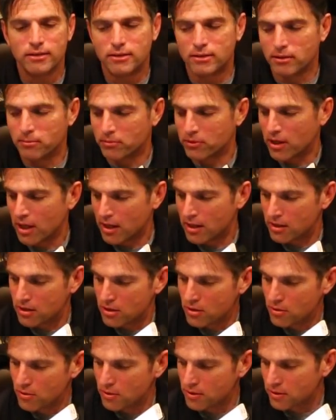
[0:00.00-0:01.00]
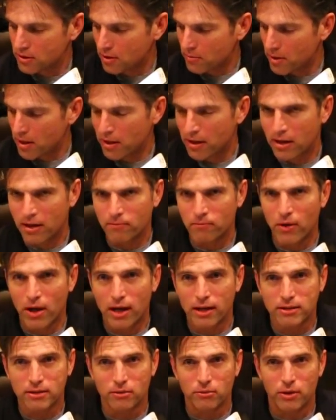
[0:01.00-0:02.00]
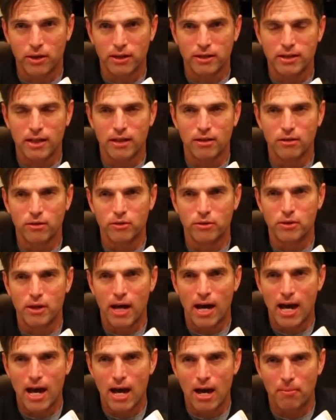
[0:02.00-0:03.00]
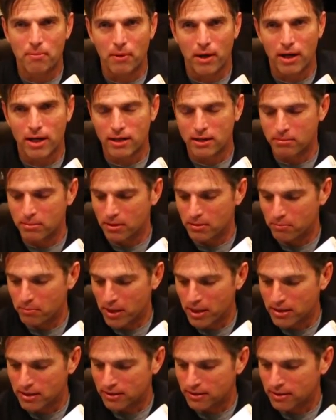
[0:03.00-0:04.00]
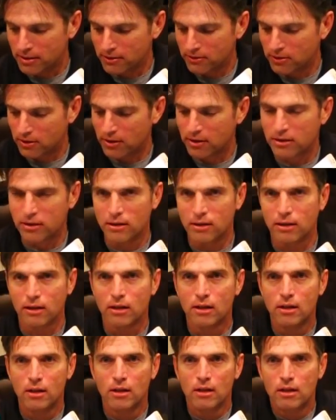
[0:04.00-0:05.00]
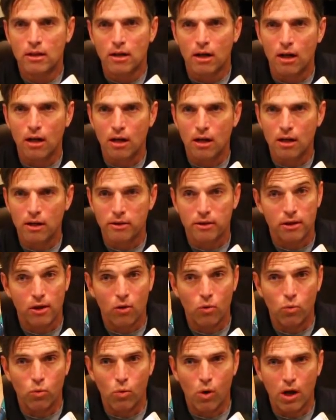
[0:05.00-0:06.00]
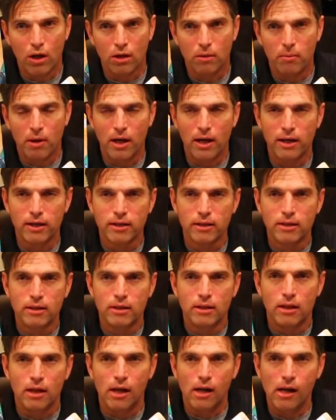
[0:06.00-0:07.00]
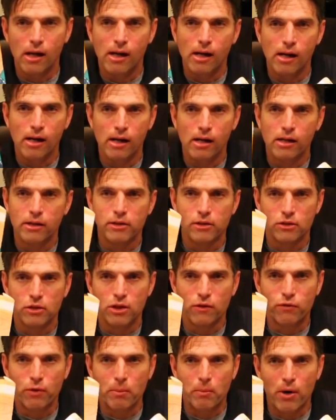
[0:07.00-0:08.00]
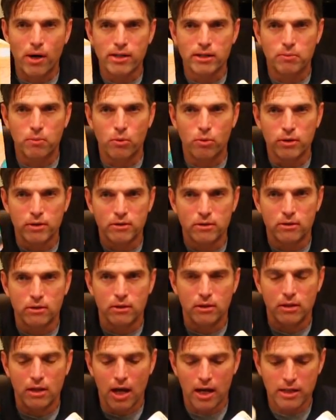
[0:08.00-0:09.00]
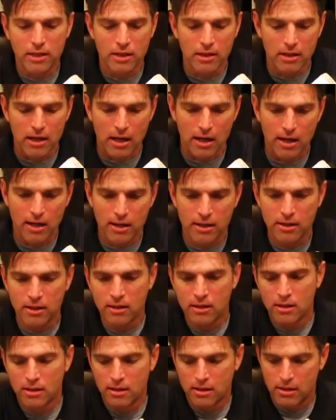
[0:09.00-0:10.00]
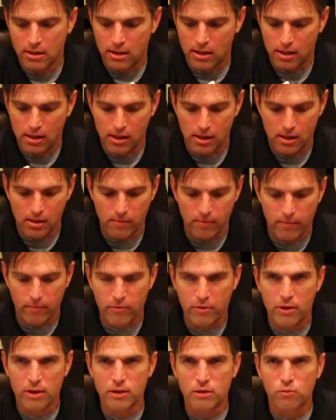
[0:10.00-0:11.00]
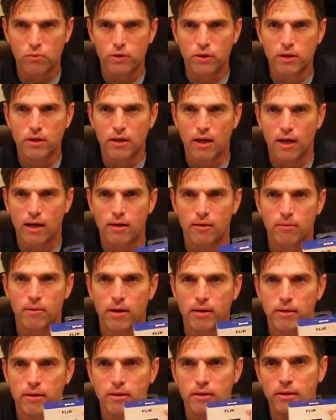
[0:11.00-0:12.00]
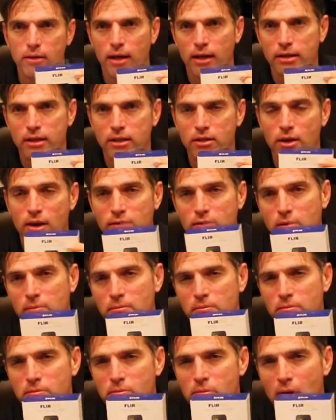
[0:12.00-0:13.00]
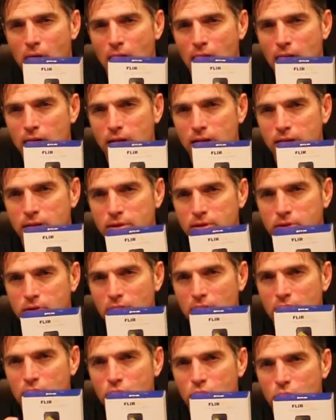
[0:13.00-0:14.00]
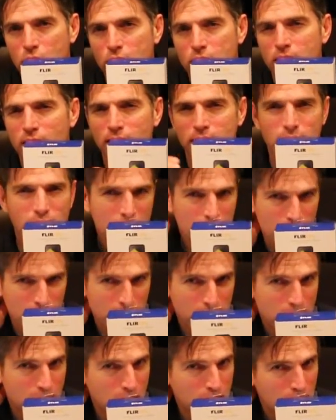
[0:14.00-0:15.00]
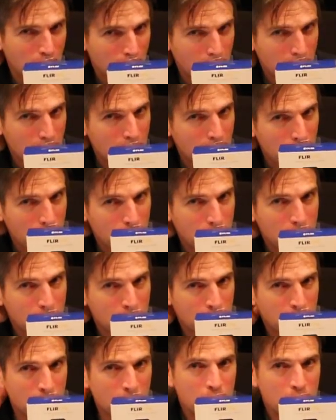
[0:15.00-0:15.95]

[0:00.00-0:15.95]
something kind of new that's come out. Actually, when I downloaded the app, I had to be a beta tester, I think. The Walabot. There's different price points. $99. This one, I think you have to buy it. There's Android, I think around $299,